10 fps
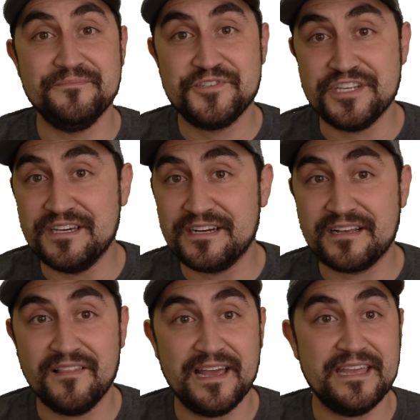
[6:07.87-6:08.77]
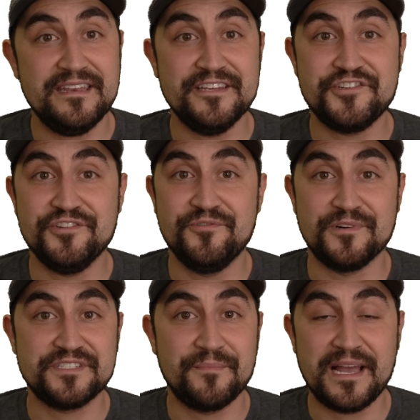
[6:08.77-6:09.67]
Chia client issue
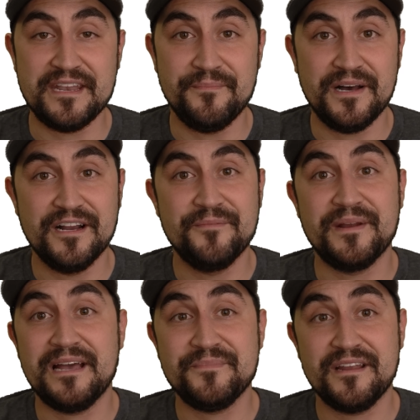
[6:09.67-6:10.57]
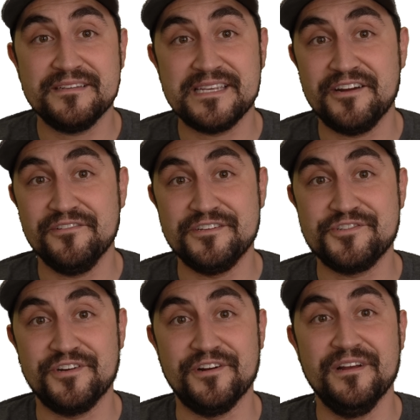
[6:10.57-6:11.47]
or some kind of bug, but I'm not entirely
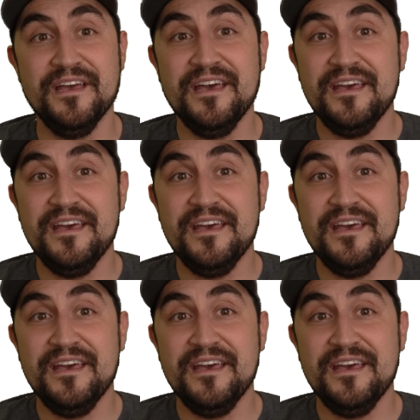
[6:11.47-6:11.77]
sure.